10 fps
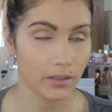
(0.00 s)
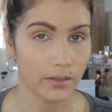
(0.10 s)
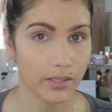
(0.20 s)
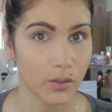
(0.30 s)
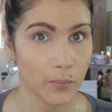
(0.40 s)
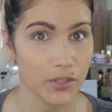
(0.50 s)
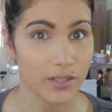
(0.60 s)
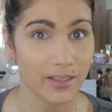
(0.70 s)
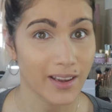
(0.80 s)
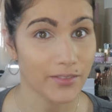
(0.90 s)
all right so I'm
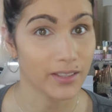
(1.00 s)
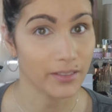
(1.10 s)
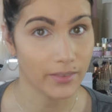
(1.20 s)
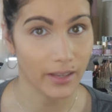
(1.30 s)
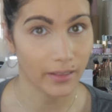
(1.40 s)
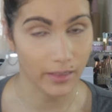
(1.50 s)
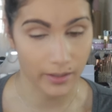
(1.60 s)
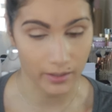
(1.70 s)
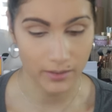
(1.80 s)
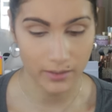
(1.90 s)
just gonna have to leave it like
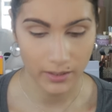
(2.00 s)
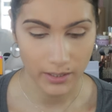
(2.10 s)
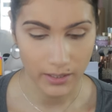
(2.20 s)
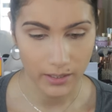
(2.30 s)
this